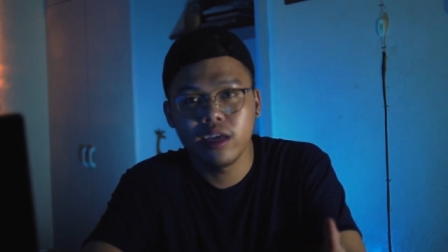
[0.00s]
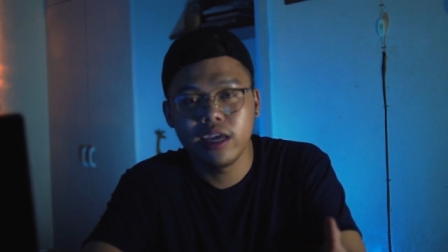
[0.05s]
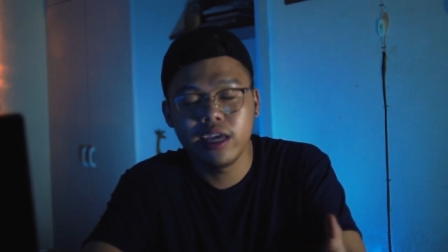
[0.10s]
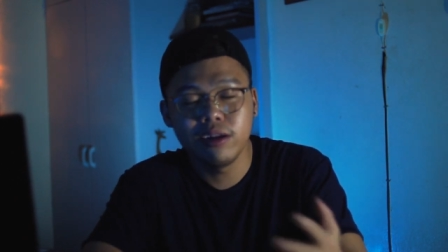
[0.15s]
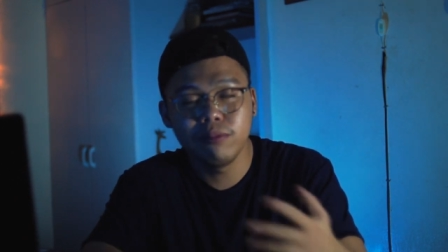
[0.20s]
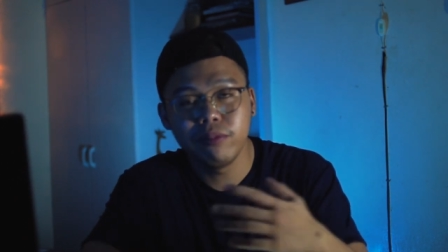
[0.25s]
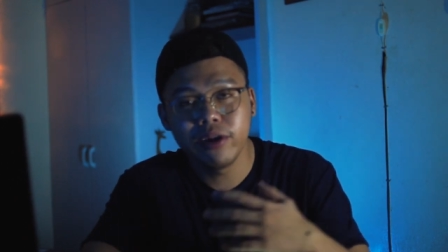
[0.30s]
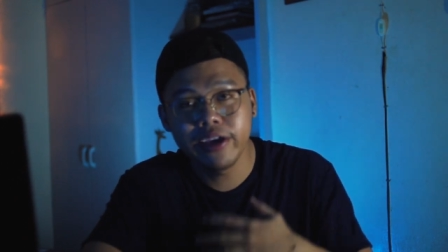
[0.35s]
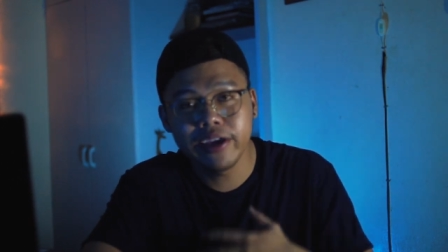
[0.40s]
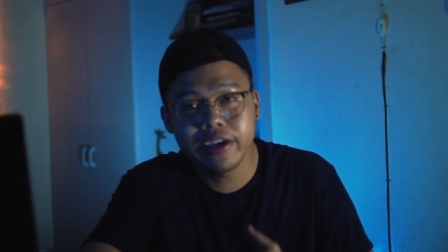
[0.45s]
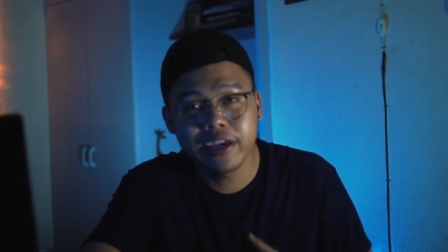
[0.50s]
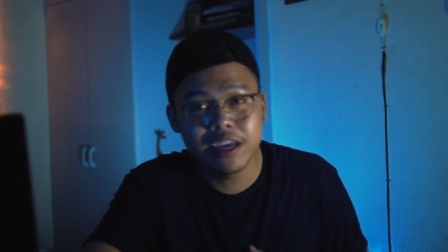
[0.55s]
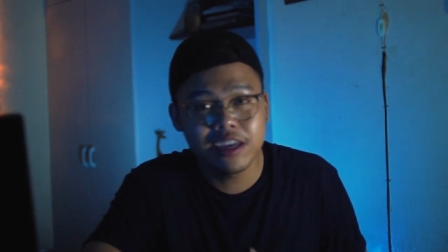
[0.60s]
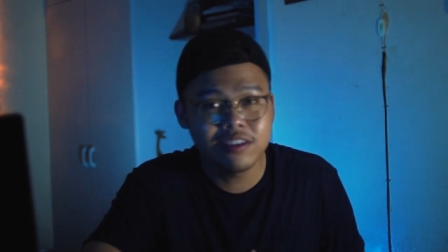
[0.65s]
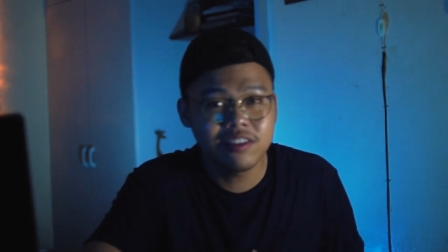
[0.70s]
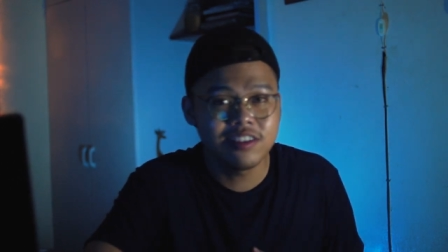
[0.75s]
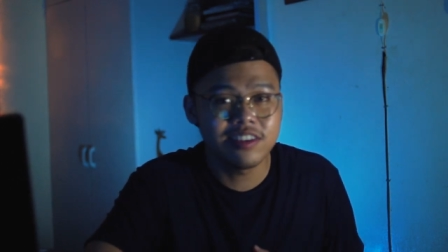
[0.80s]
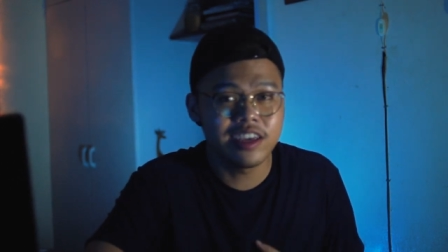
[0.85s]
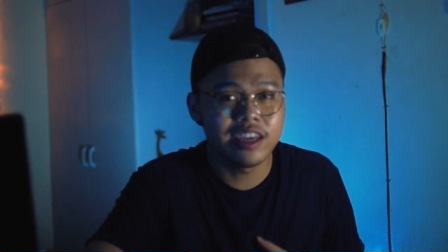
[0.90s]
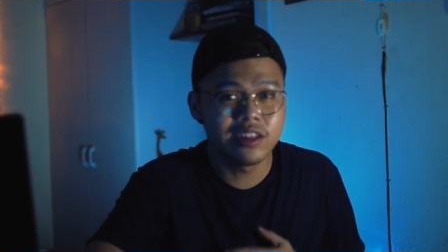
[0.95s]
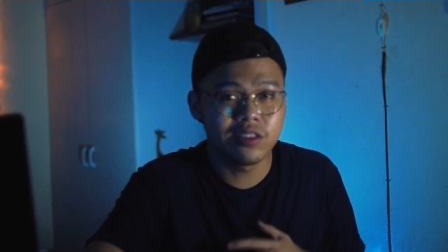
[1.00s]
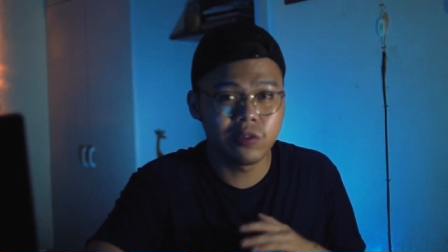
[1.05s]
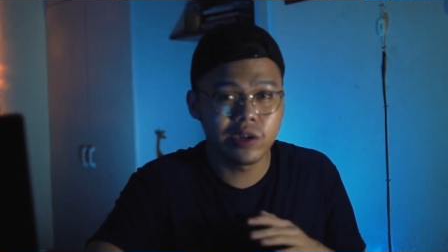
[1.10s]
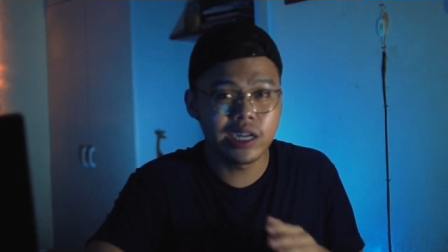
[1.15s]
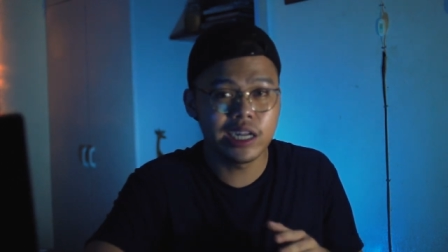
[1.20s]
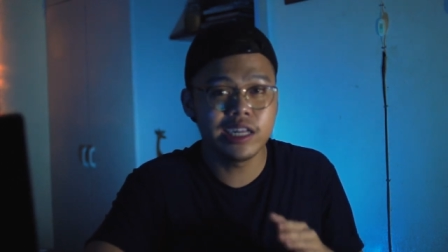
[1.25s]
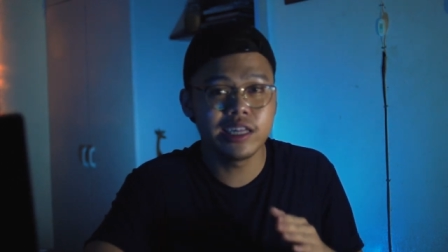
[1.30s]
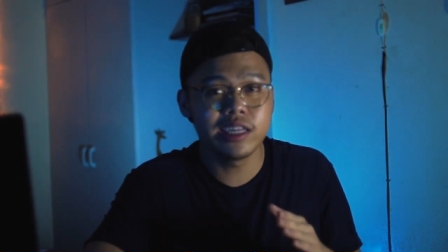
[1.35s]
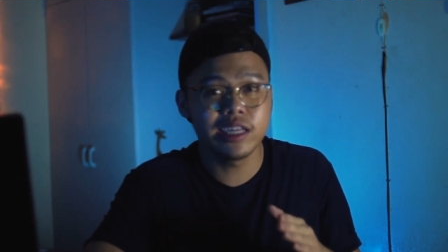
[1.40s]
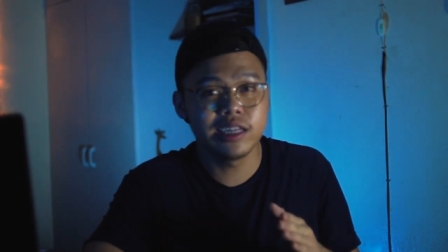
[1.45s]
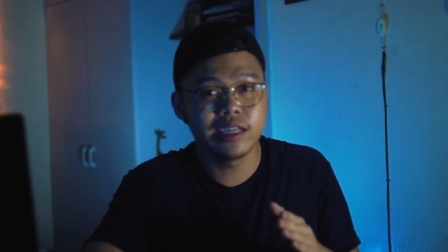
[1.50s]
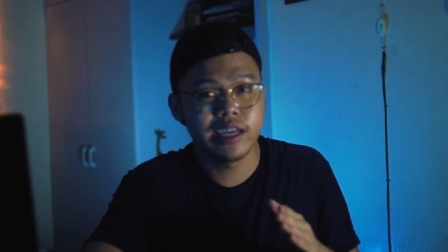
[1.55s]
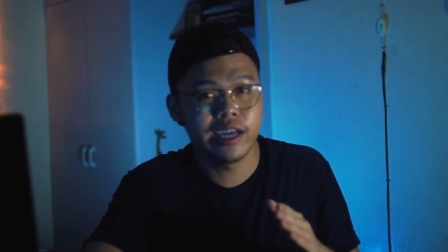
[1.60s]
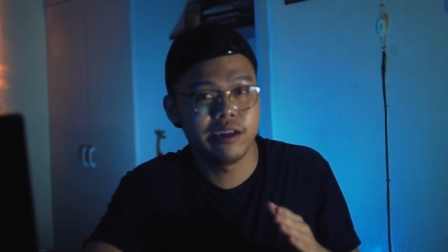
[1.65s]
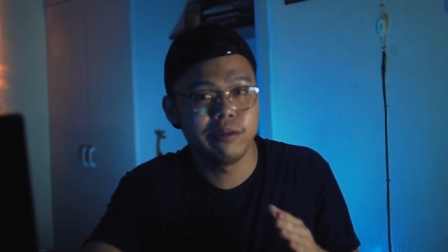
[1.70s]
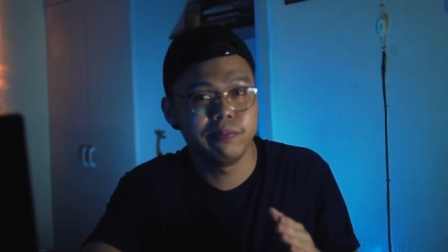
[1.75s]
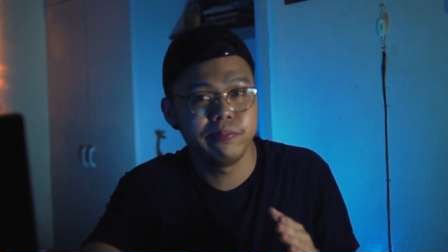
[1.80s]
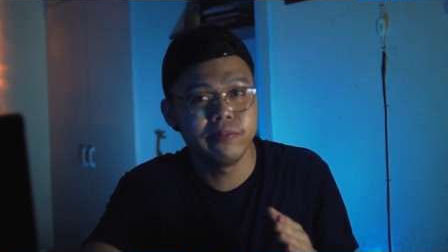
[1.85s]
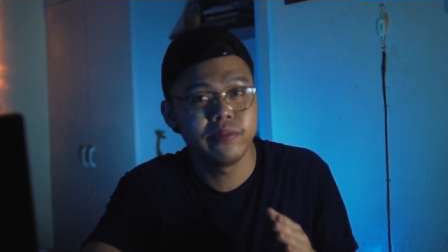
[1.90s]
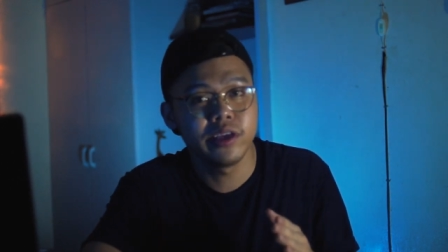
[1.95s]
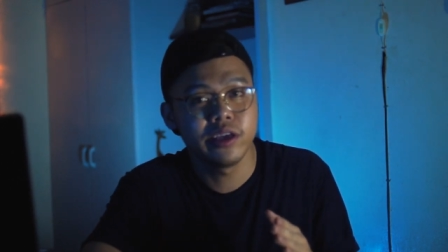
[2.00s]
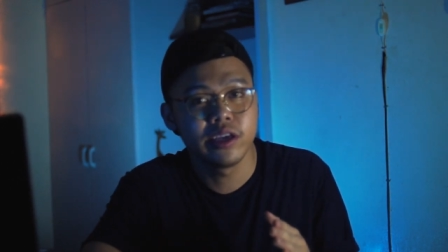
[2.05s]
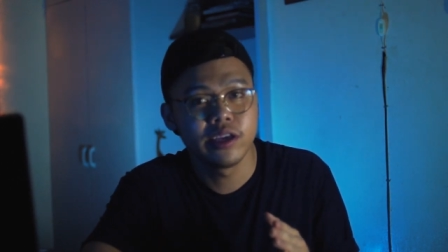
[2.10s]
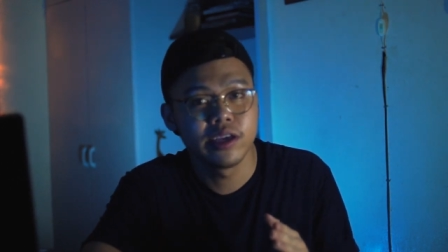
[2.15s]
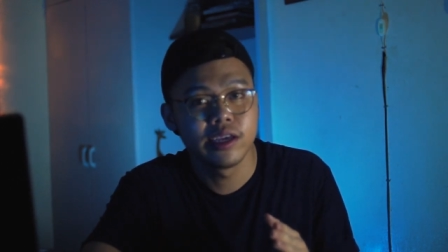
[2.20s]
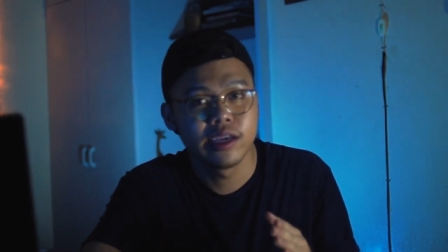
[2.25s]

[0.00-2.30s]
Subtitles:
in my case, it really did help me.